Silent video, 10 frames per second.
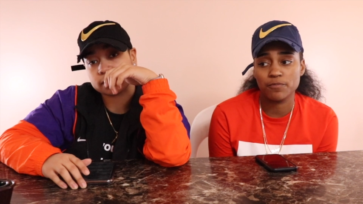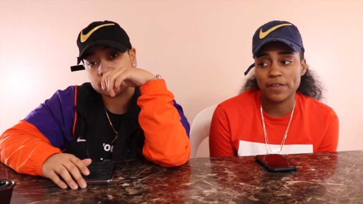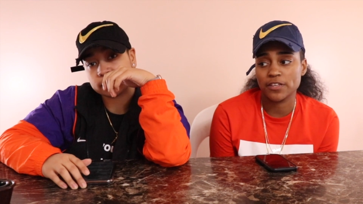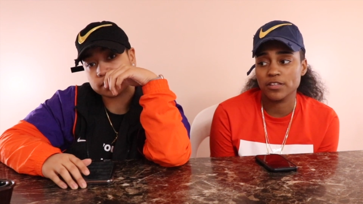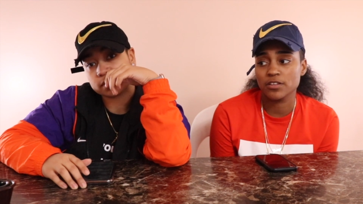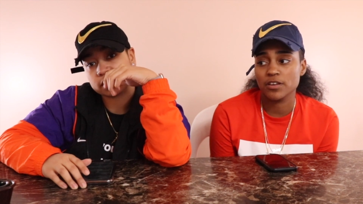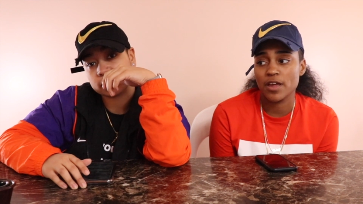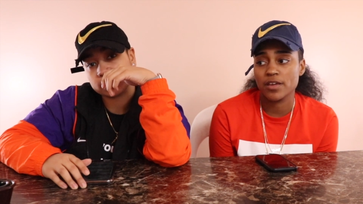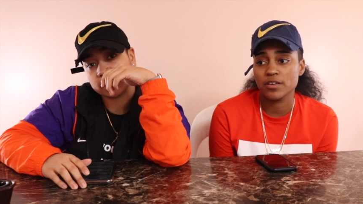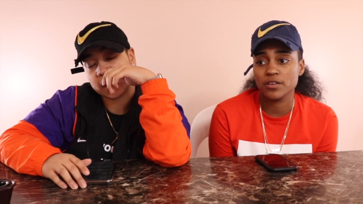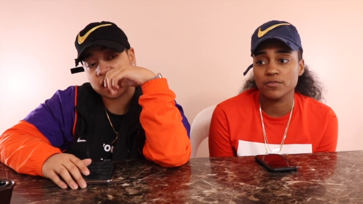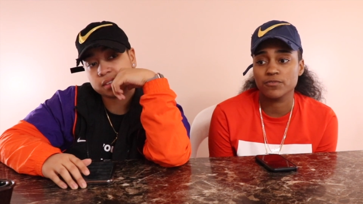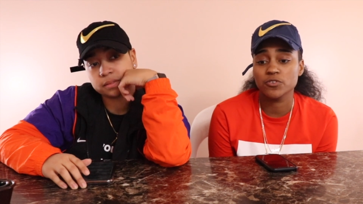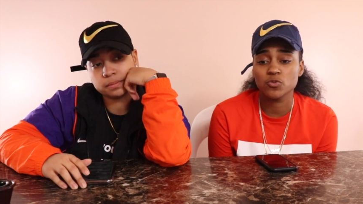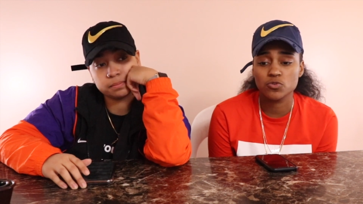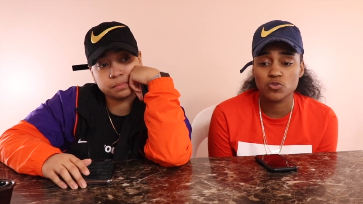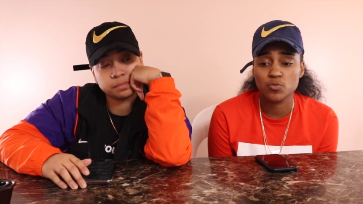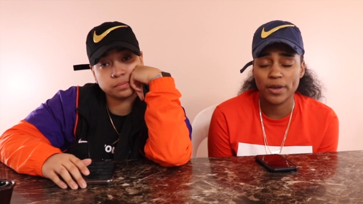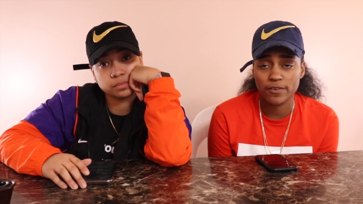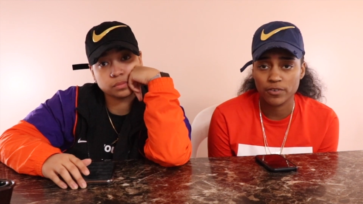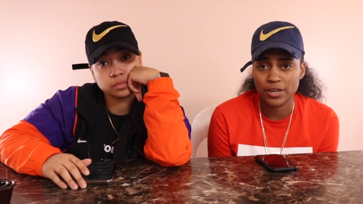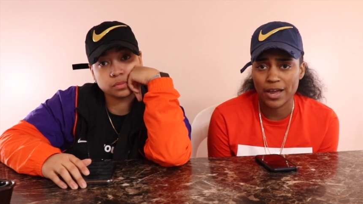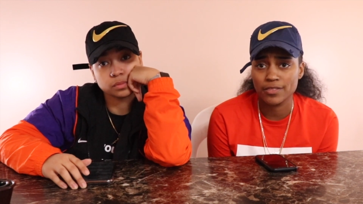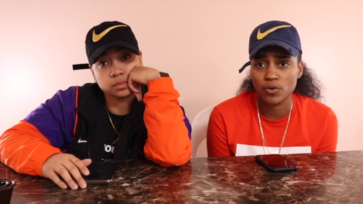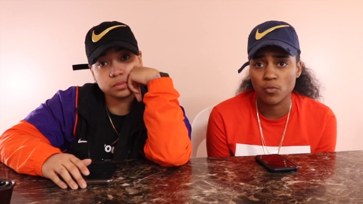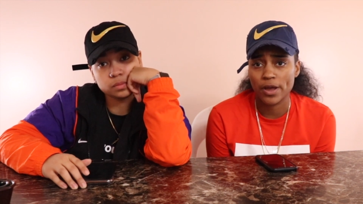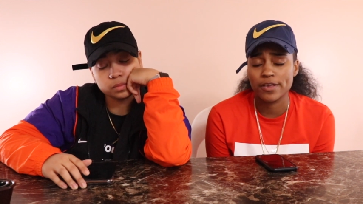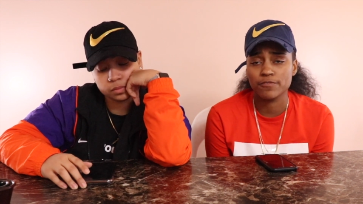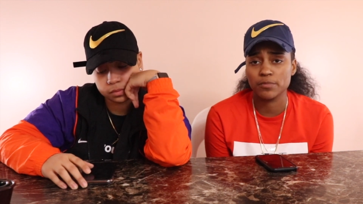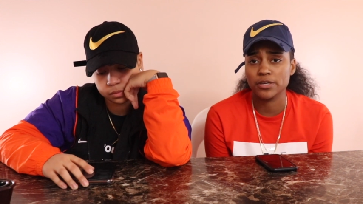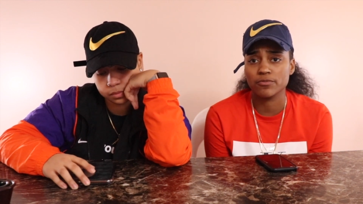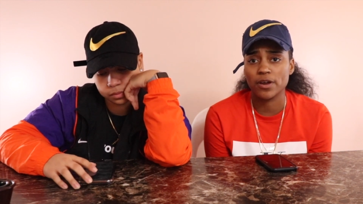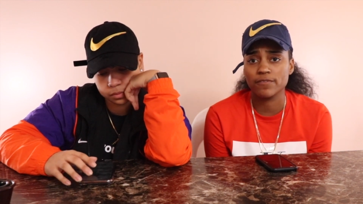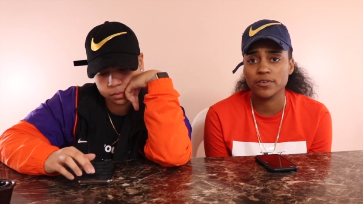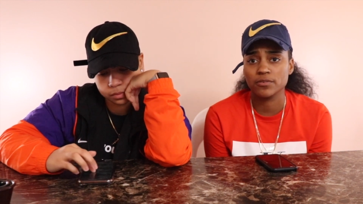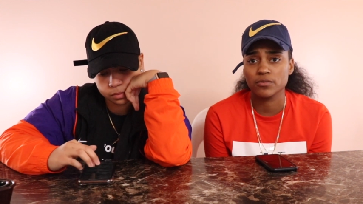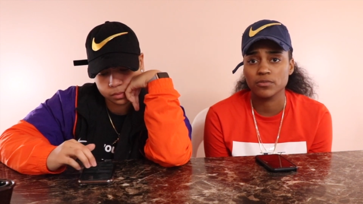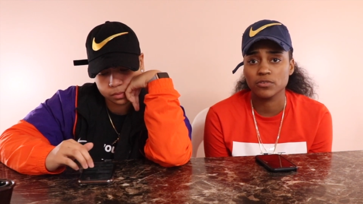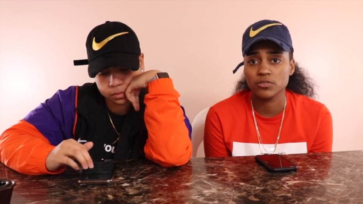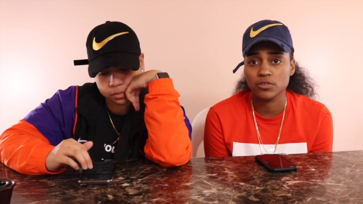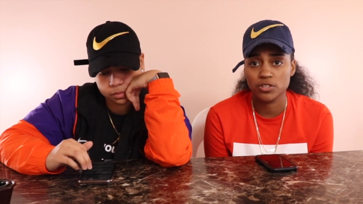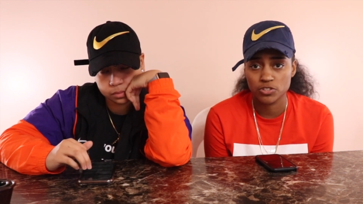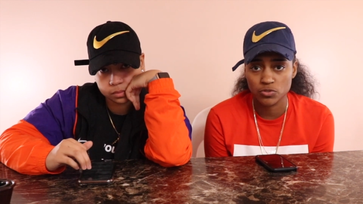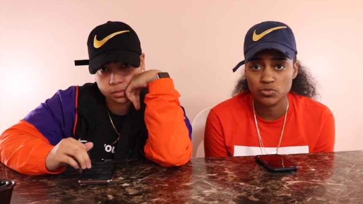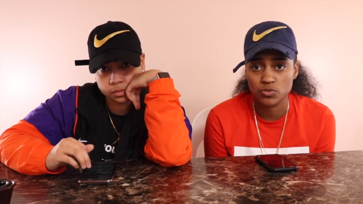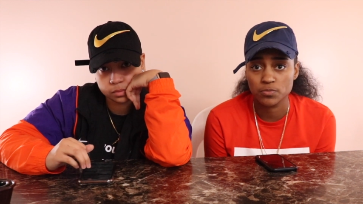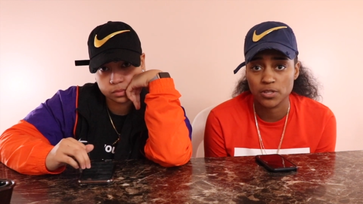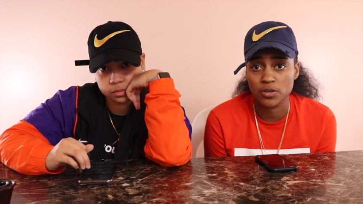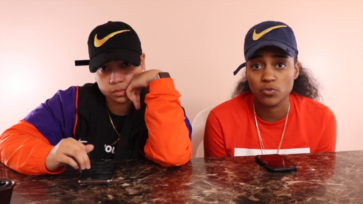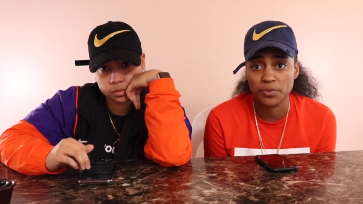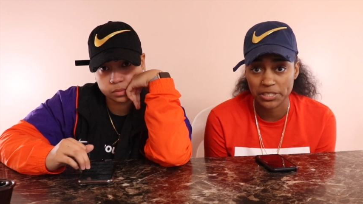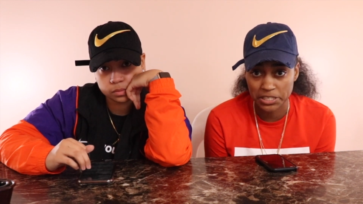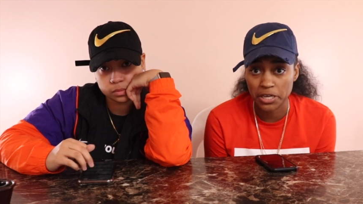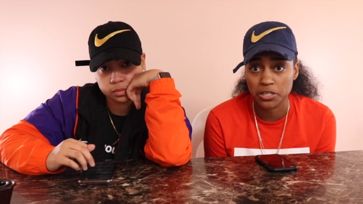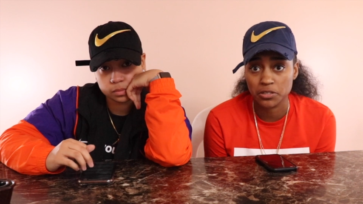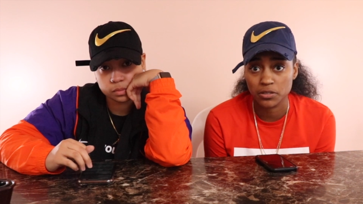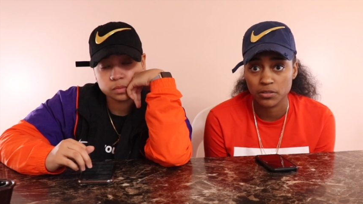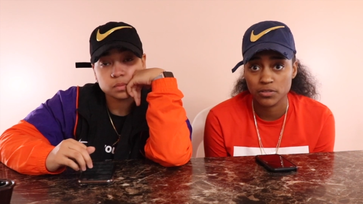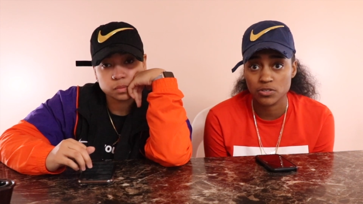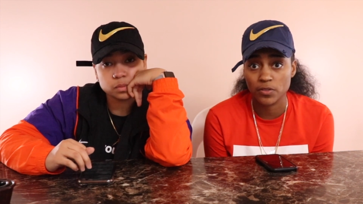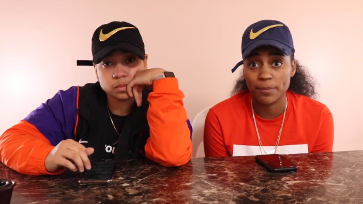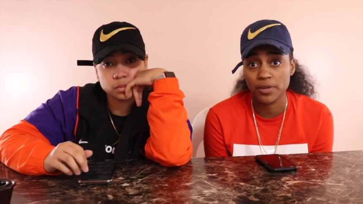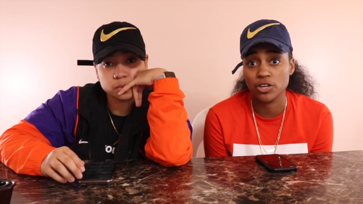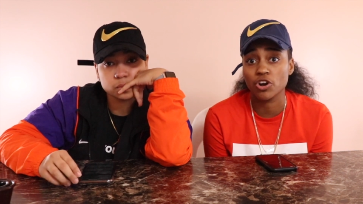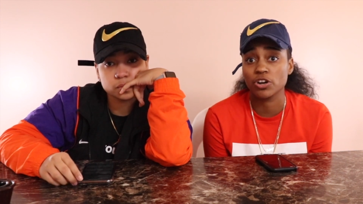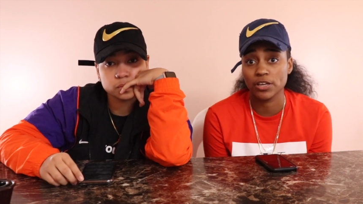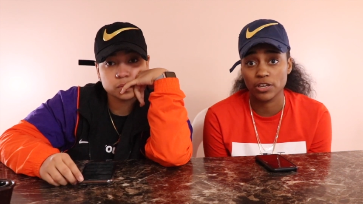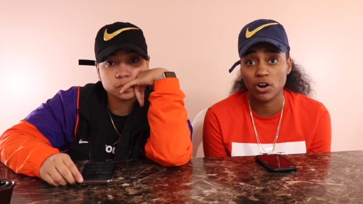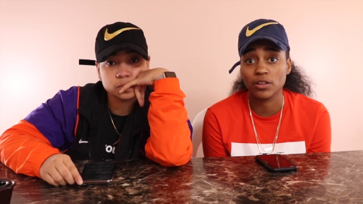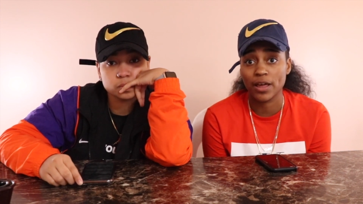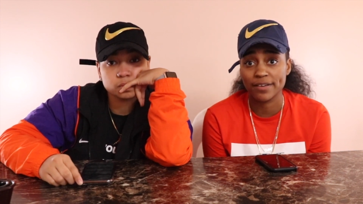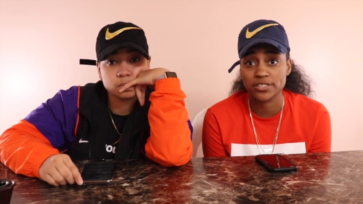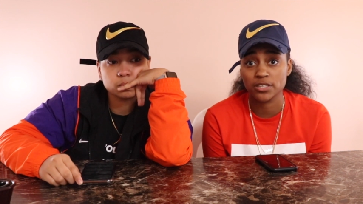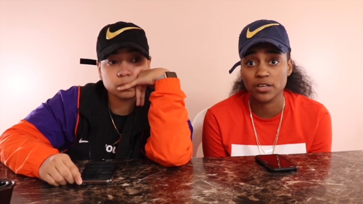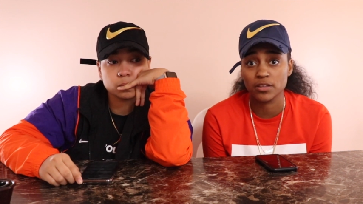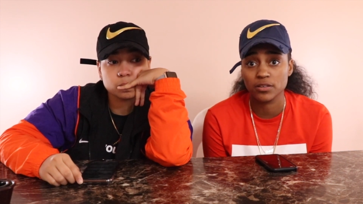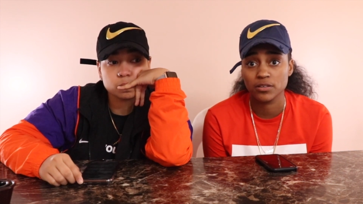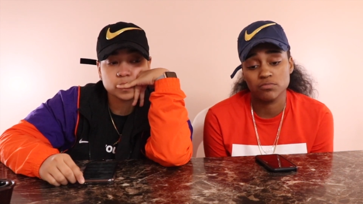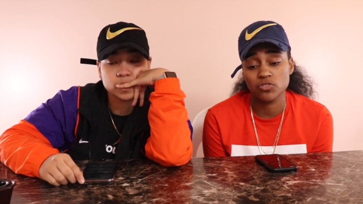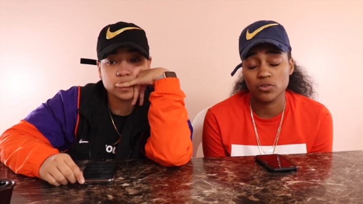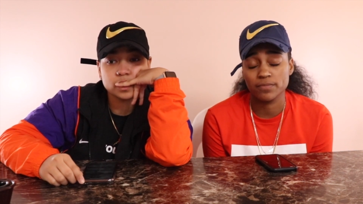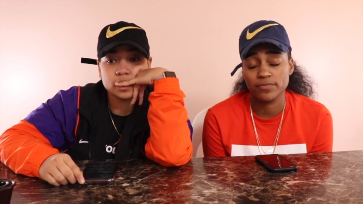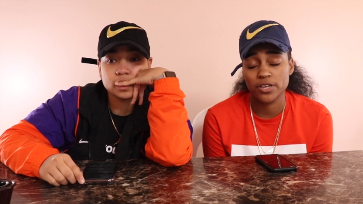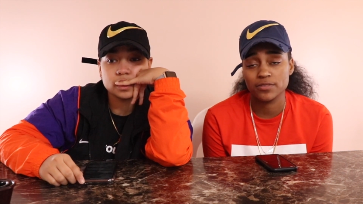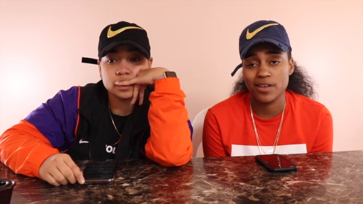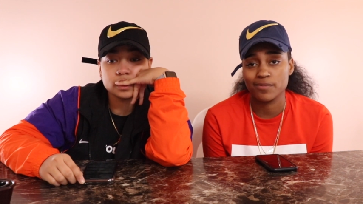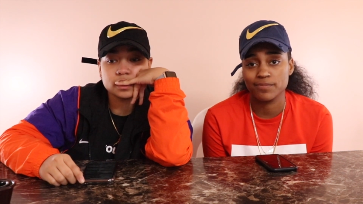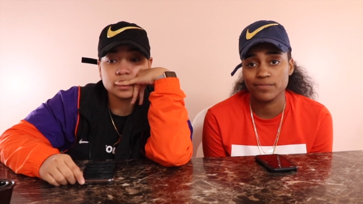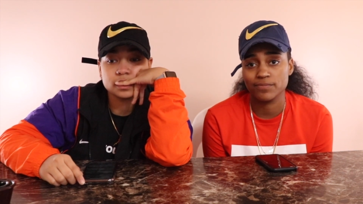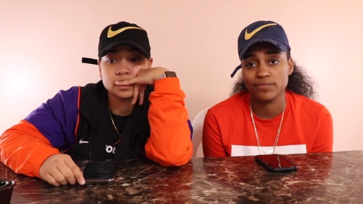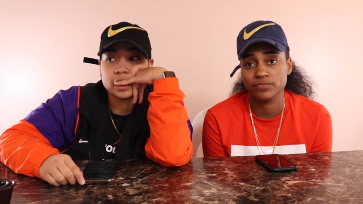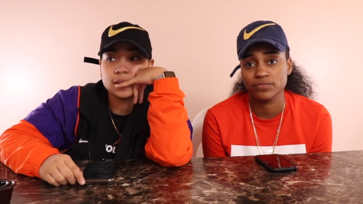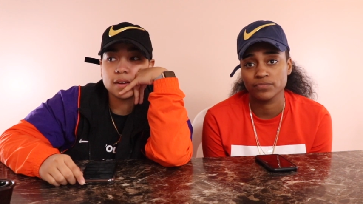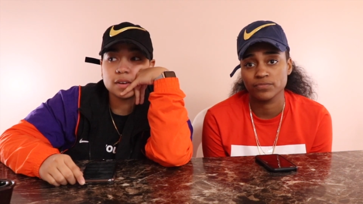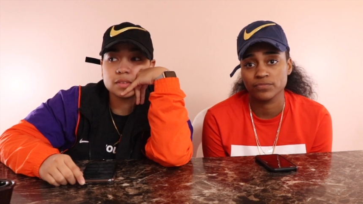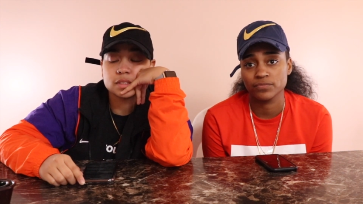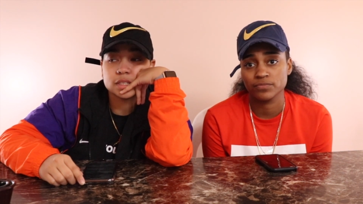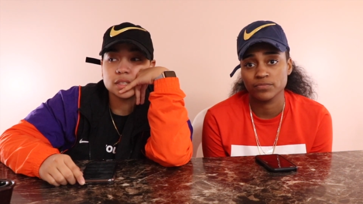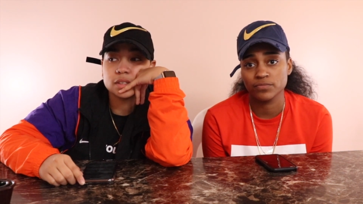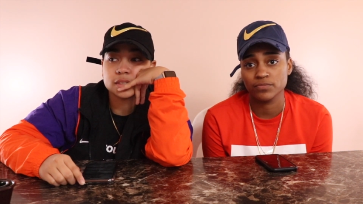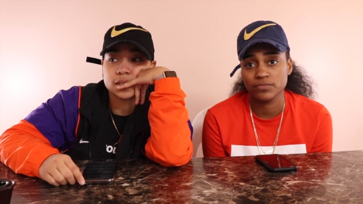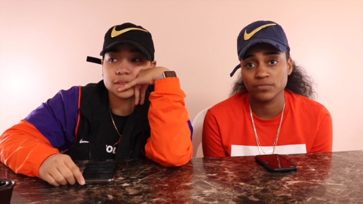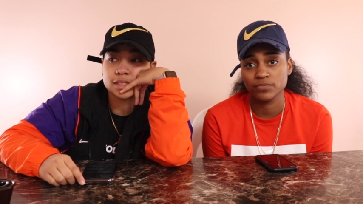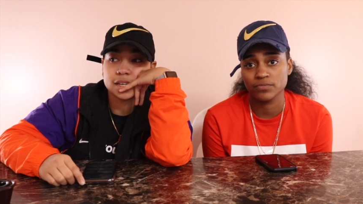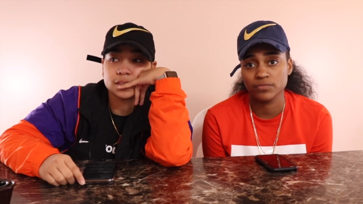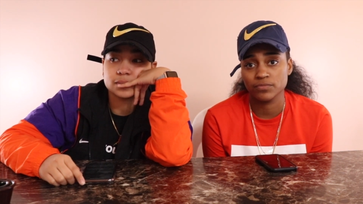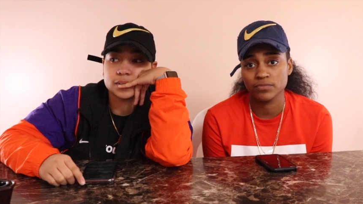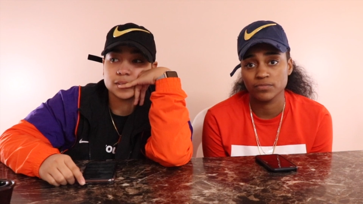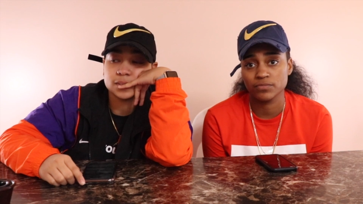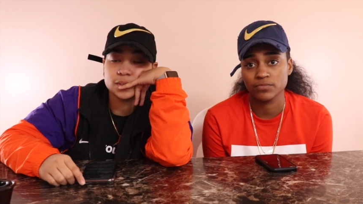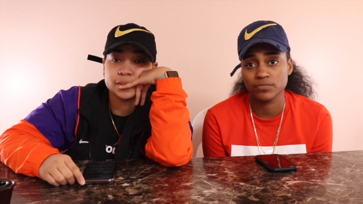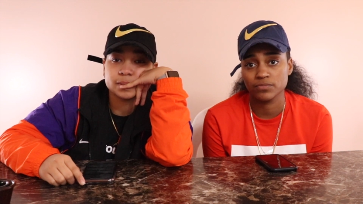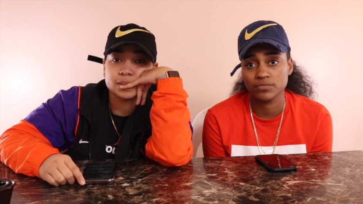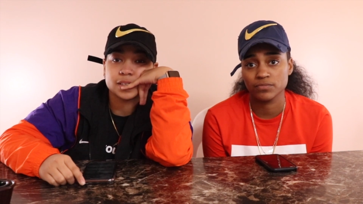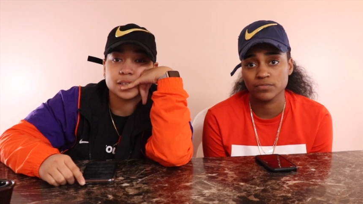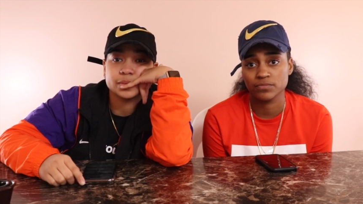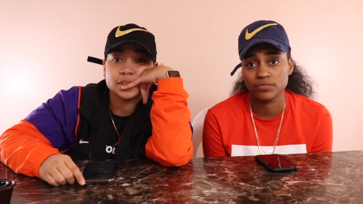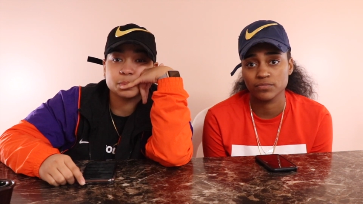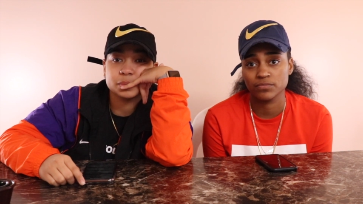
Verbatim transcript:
Speaker 1: at the end of the day, if YouTube ever got in the way of me and Raven, this YouTube thing will be deaded,
Speaker 2: so that me and her can get our lives together. So that's that. Yeah, y'all don't see us outside of the YouTube thing, and we're